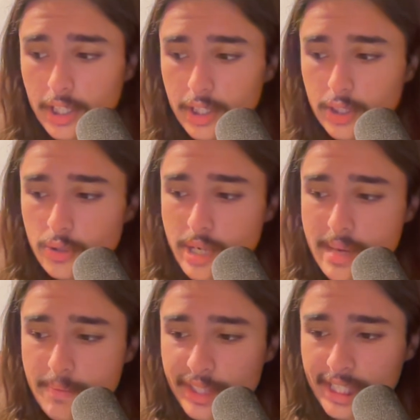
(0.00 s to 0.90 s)
you
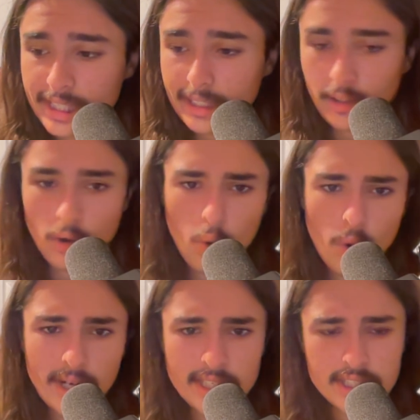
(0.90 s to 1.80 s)
keep thinking,
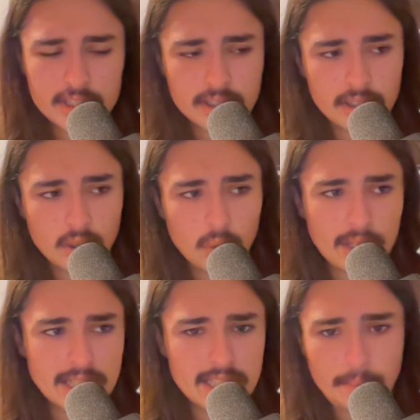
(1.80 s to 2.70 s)
what is
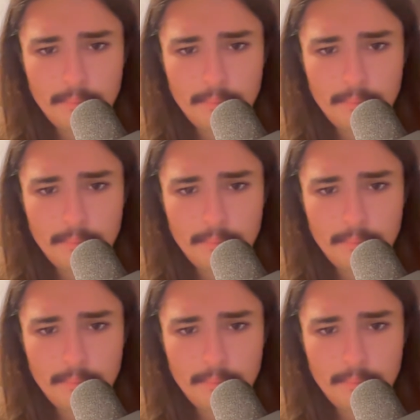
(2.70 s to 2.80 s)
the